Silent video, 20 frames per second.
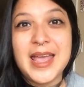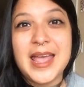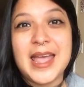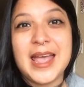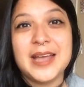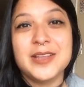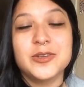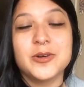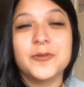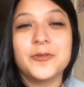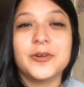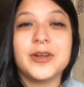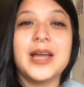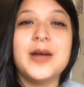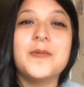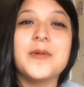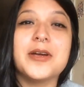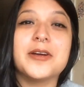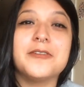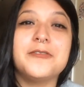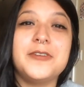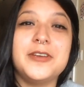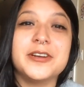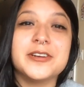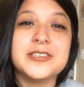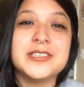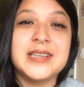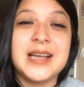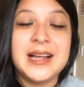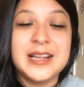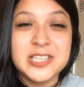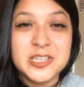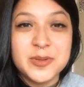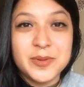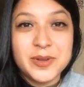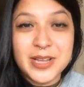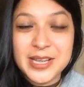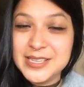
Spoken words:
and don't forget, we are fierce, knowledgeable,